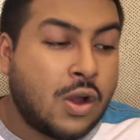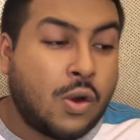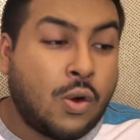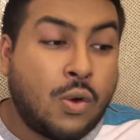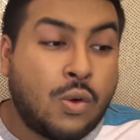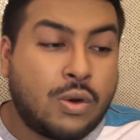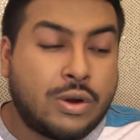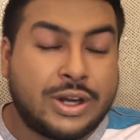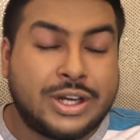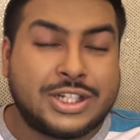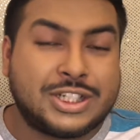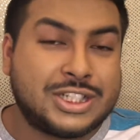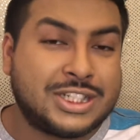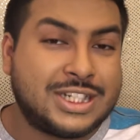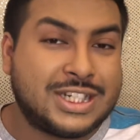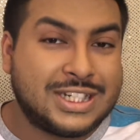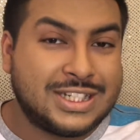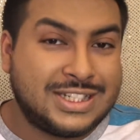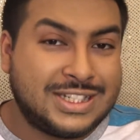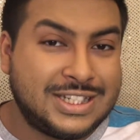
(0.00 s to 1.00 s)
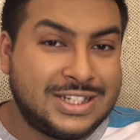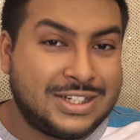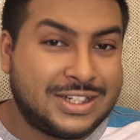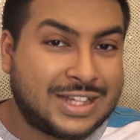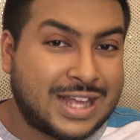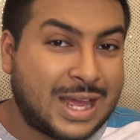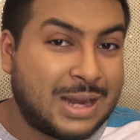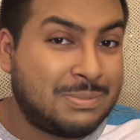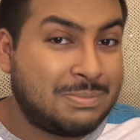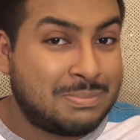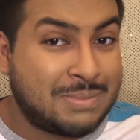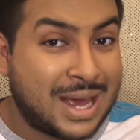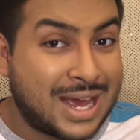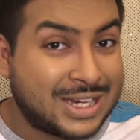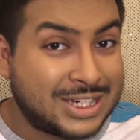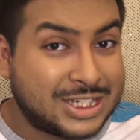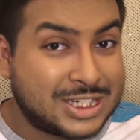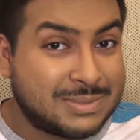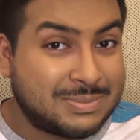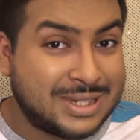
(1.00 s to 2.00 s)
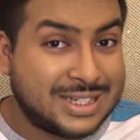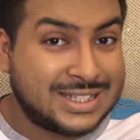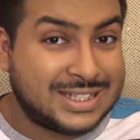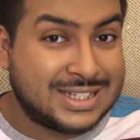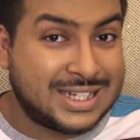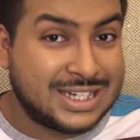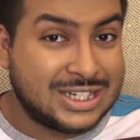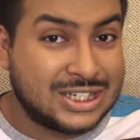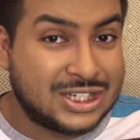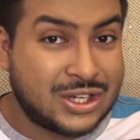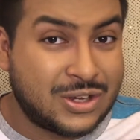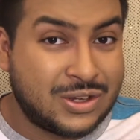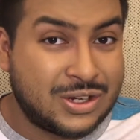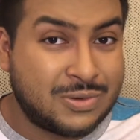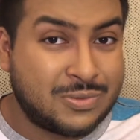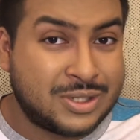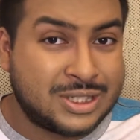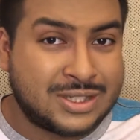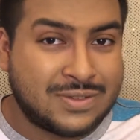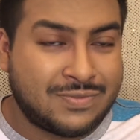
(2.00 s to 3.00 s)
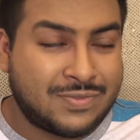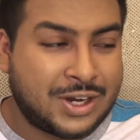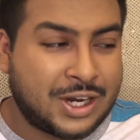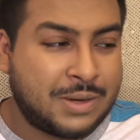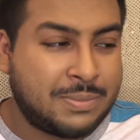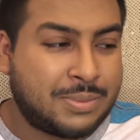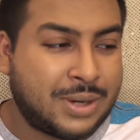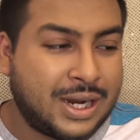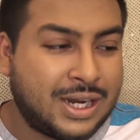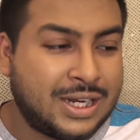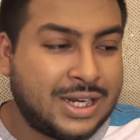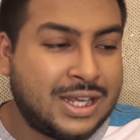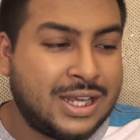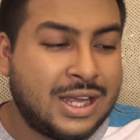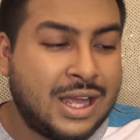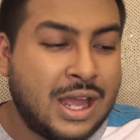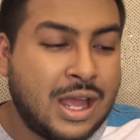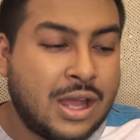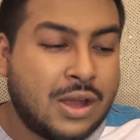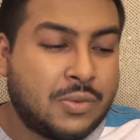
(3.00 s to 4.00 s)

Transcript: or just a concealer that matched my skin tone and wasn't very brightening,